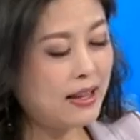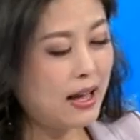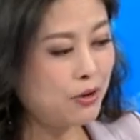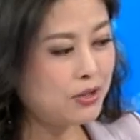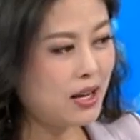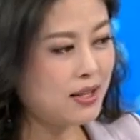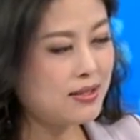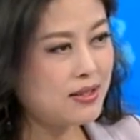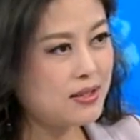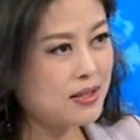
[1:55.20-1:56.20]
how
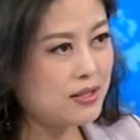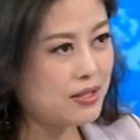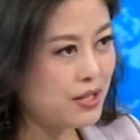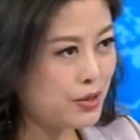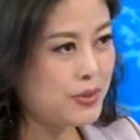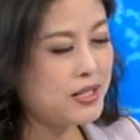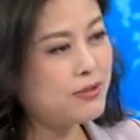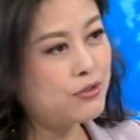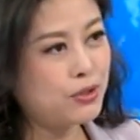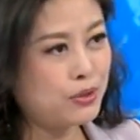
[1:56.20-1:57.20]
does this
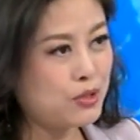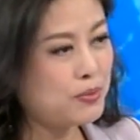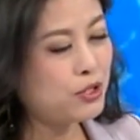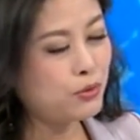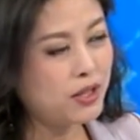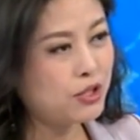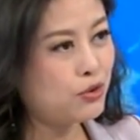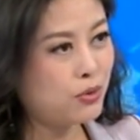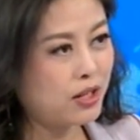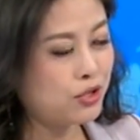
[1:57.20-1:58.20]
series of drills between the
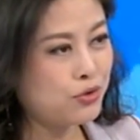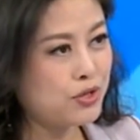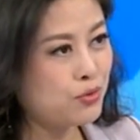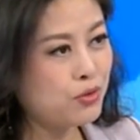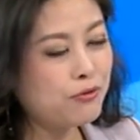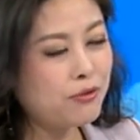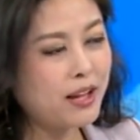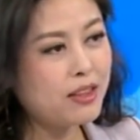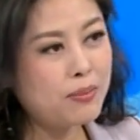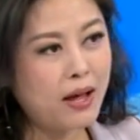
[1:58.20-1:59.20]
two countries
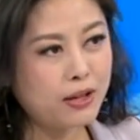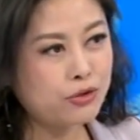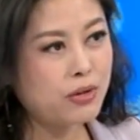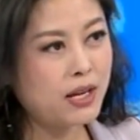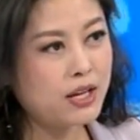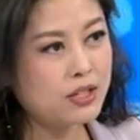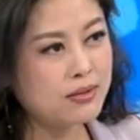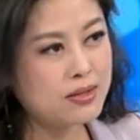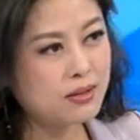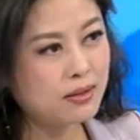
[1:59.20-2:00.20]
reflect the bilateral relations?